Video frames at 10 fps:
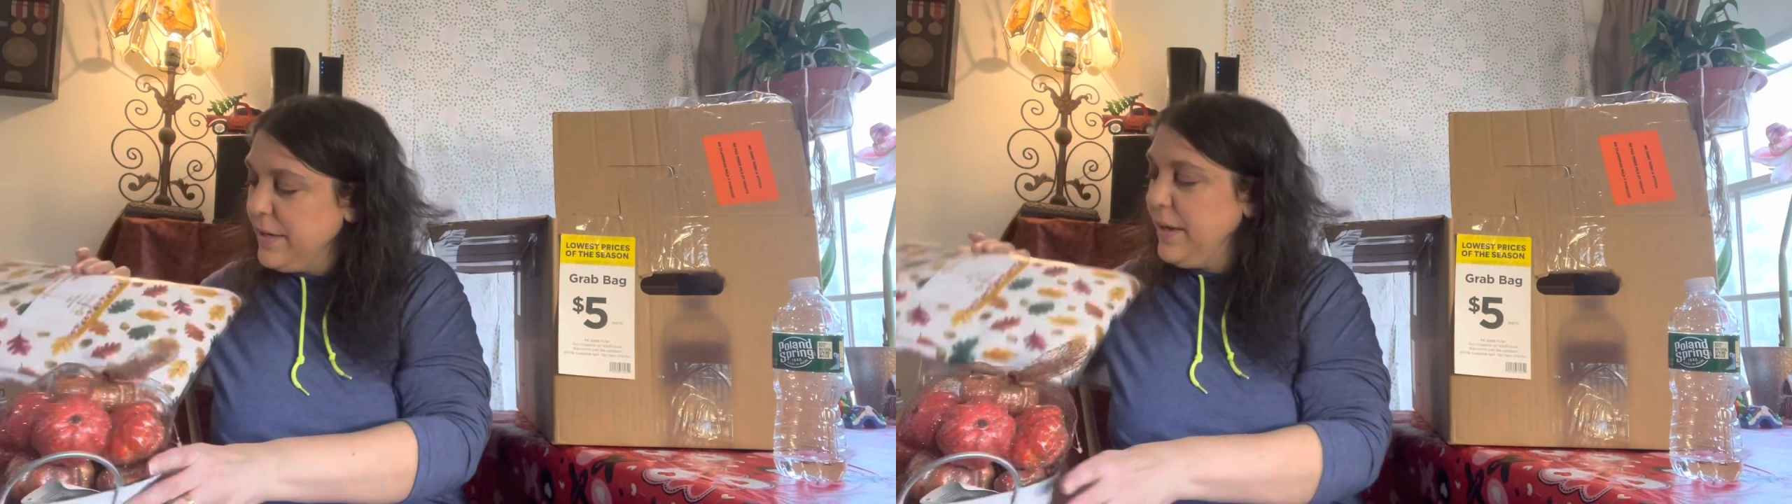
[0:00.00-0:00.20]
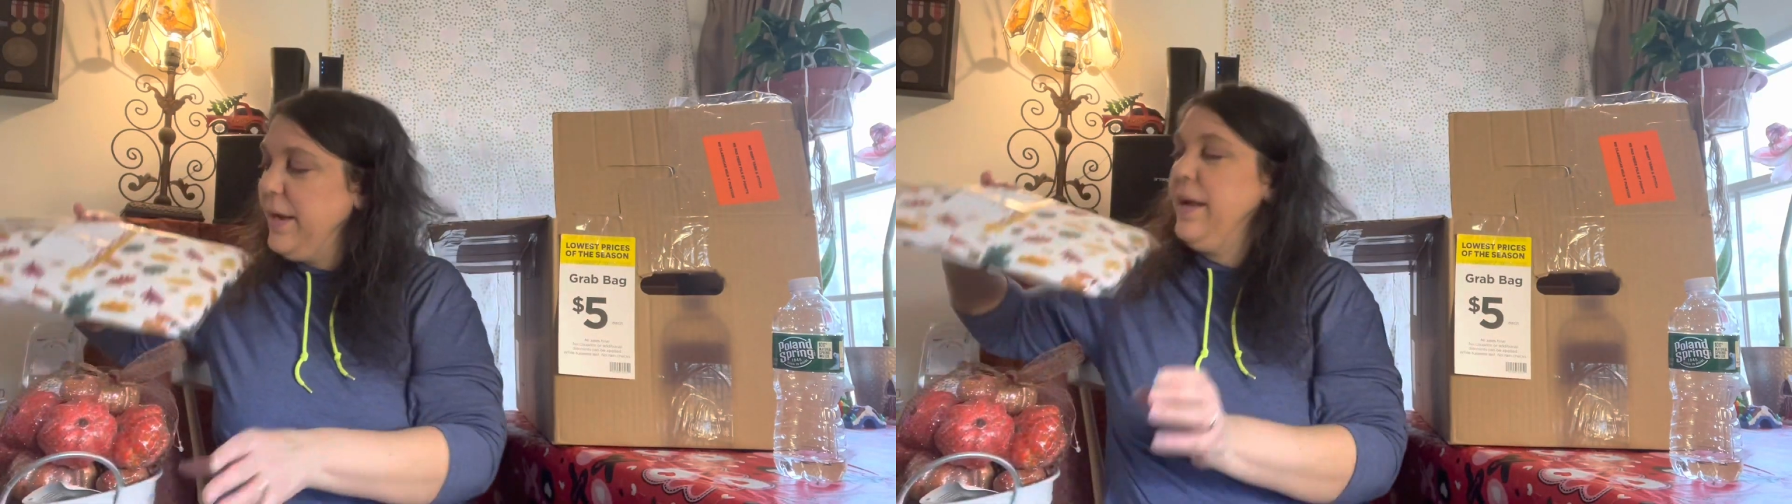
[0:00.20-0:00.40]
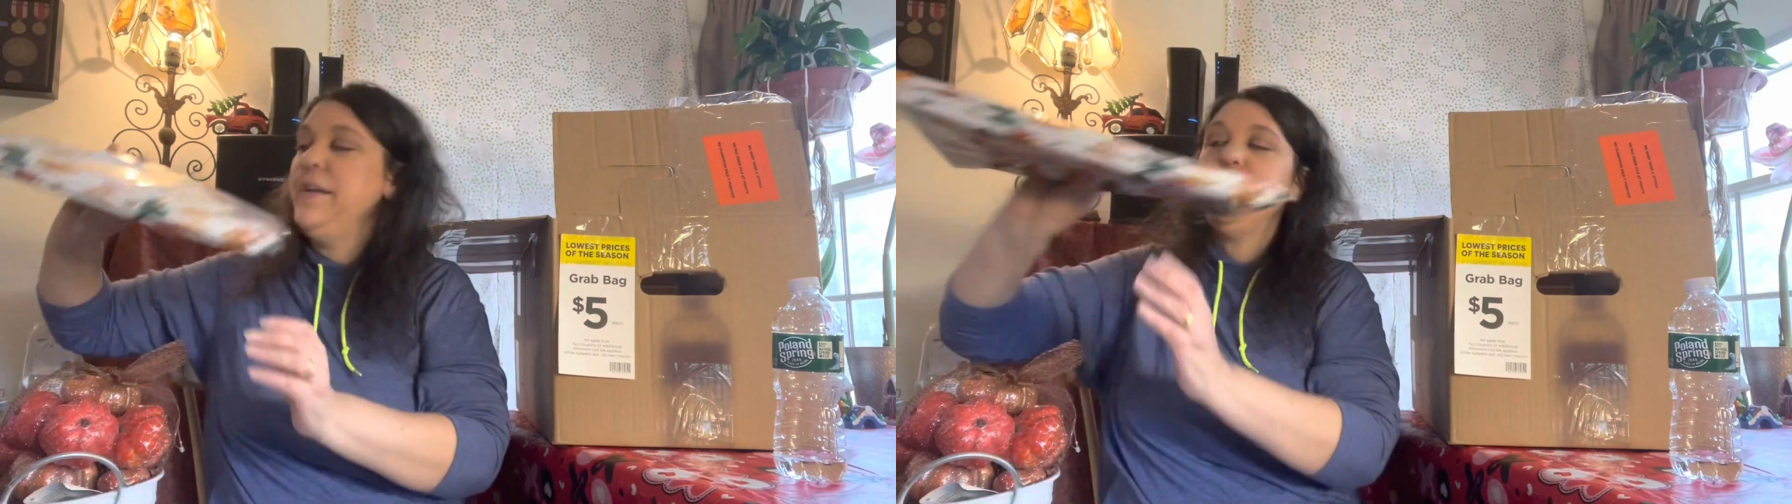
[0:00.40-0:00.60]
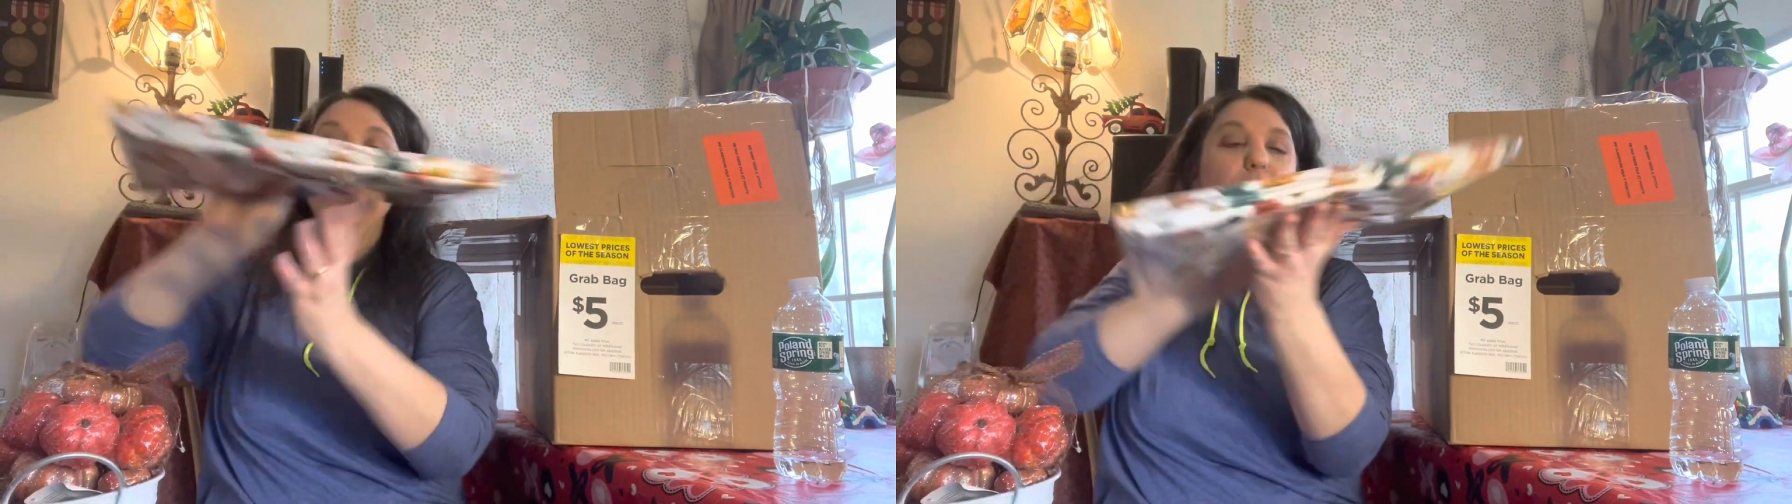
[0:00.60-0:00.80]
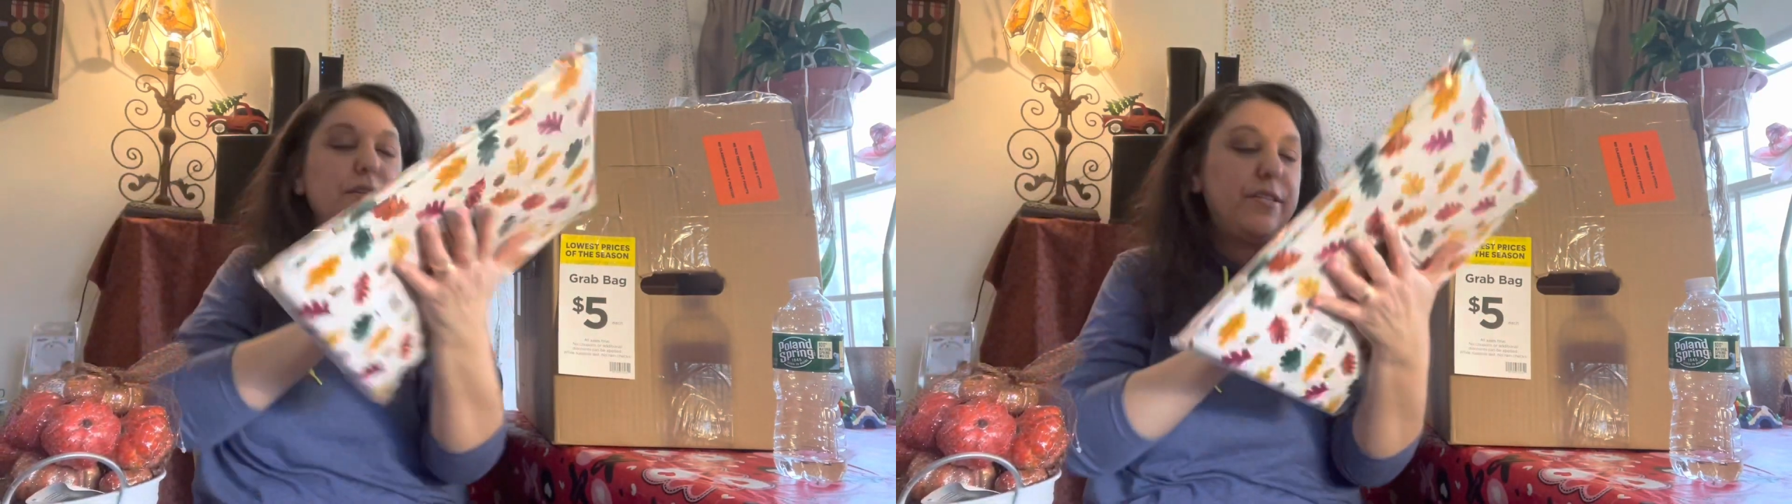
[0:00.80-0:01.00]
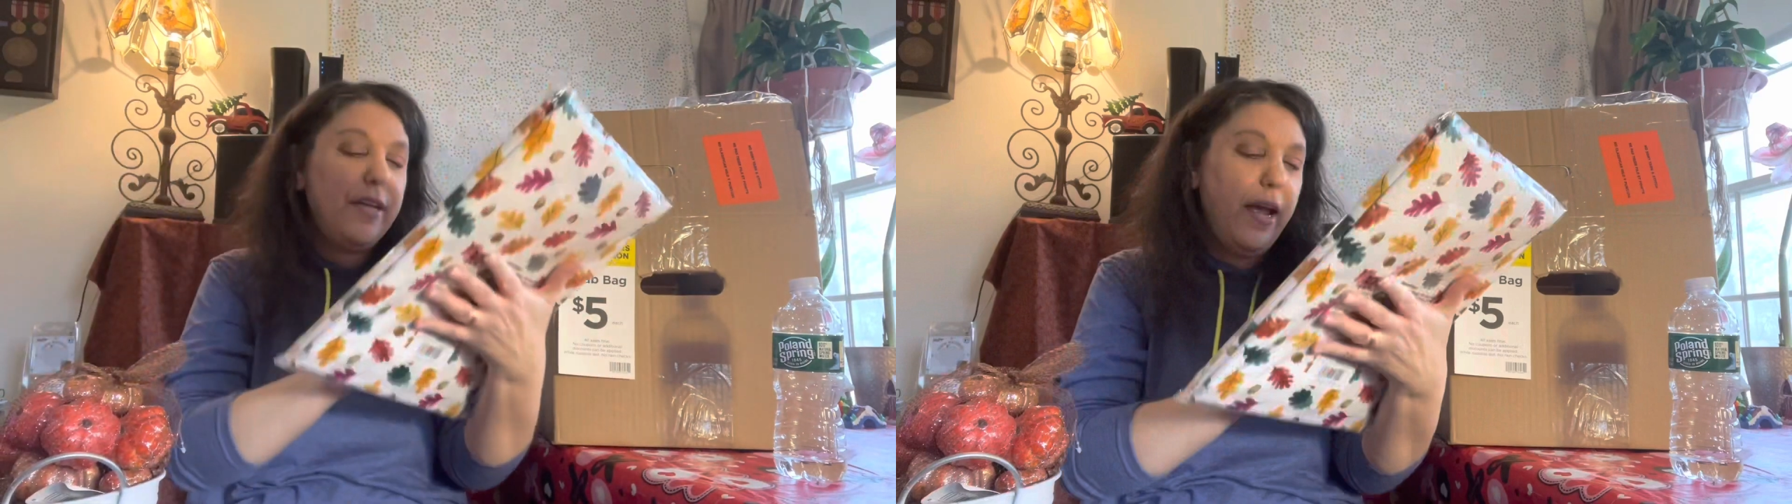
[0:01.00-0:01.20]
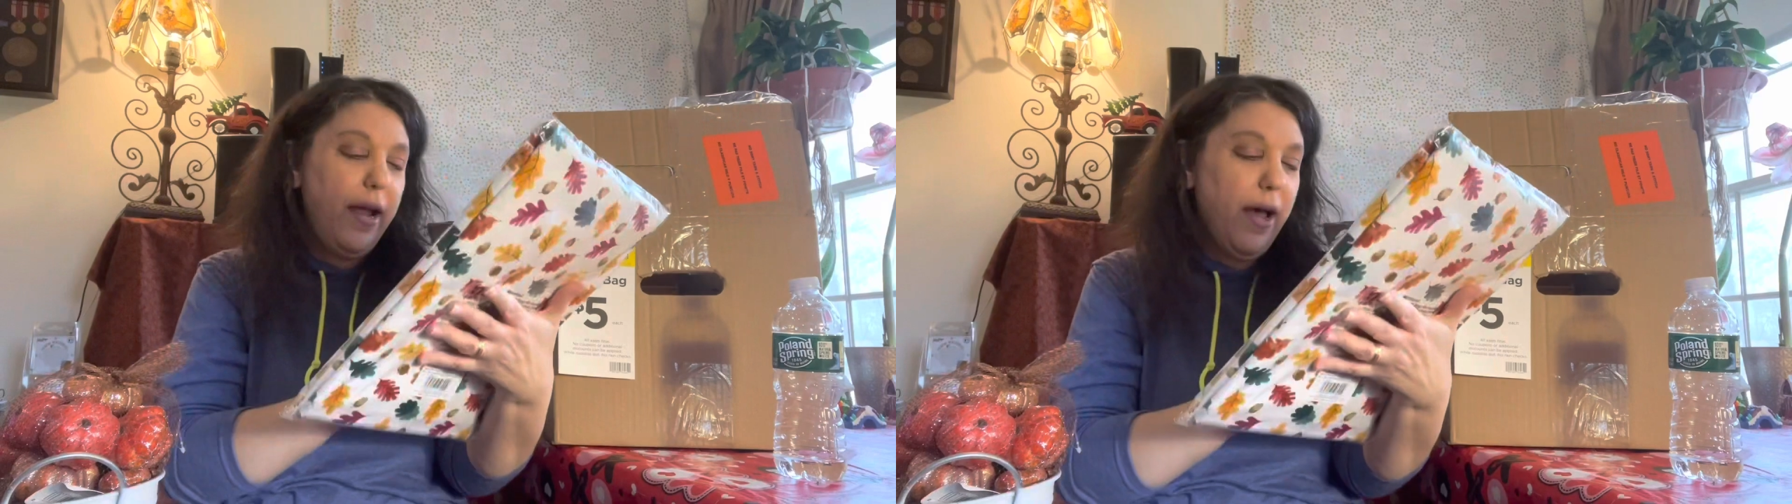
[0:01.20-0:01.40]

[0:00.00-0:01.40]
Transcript: And I did not say,